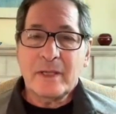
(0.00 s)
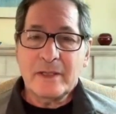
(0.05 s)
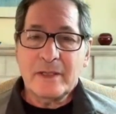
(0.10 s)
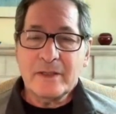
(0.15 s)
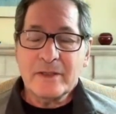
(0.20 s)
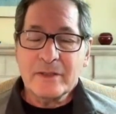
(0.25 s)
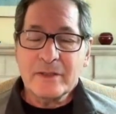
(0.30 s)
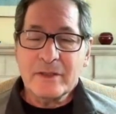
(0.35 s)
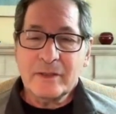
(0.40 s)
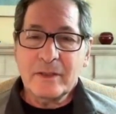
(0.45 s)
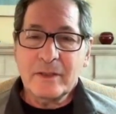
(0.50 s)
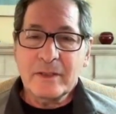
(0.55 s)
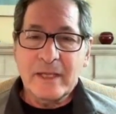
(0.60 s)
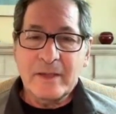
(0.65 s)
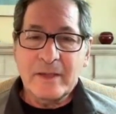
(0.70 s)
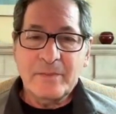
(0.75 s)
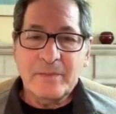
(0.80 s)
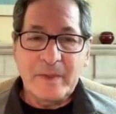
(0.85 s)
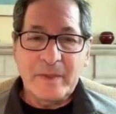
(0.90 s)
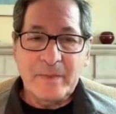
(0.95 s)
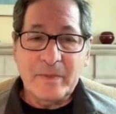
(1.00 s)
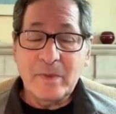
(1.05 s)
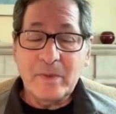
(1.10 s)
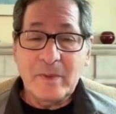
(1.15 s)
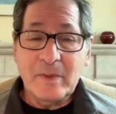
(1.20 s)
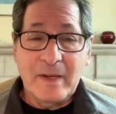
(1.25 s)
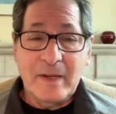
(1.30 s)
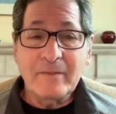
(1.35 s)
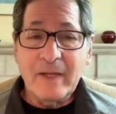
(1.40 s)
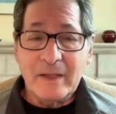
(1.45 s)
is to look at people
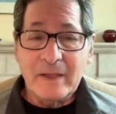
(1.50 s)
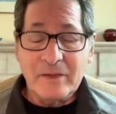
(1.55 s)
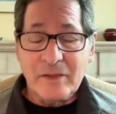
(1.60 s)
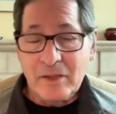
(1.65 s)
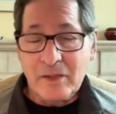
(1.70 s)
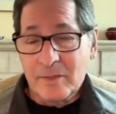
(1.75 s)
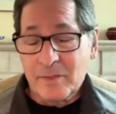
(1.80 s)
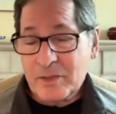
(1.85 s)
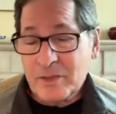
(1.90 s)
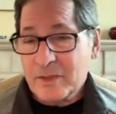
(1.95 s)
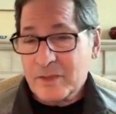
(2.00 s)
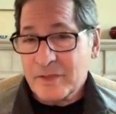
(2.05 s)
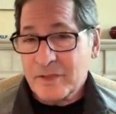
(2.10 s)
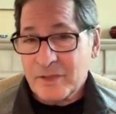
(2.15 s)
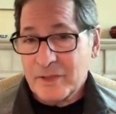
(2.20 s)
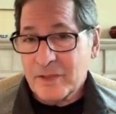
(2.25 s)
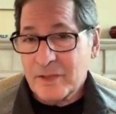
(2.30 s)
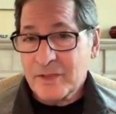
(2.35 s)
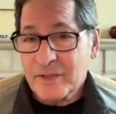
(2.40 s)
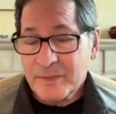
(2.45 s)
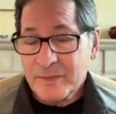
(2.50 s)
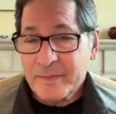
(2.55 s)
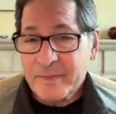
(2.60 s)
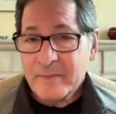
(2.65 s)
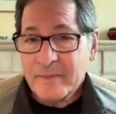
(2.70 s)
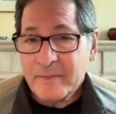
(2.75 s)
who have Alzheimer's disease.